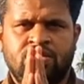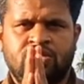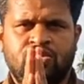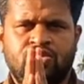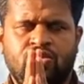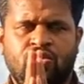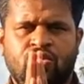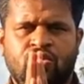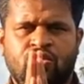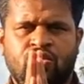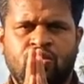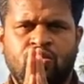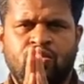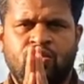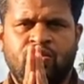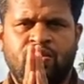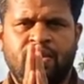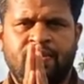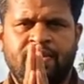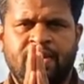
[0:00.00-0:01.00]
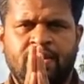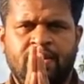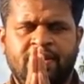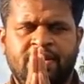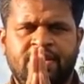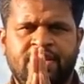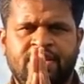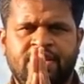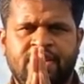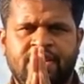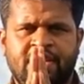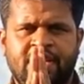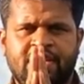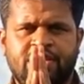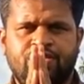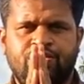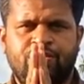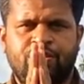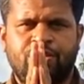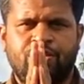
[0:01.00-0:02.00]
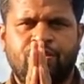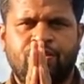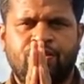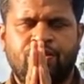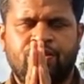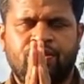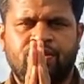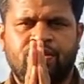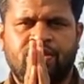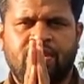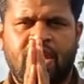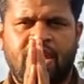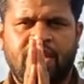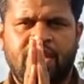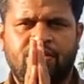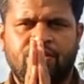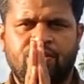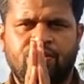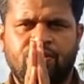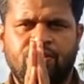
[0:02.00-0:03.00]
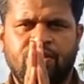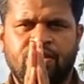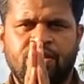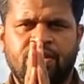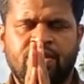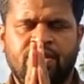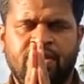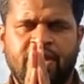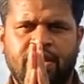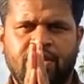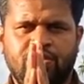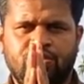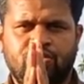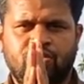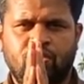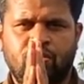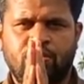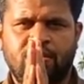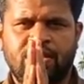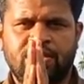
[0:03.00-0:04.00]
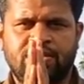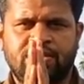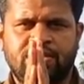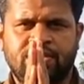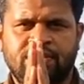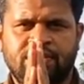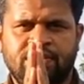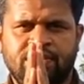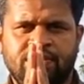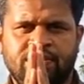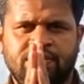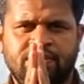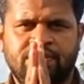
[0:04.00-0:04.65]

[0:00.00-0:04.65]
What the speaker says: So we will meet in the next video. Thank you. Thank you so much.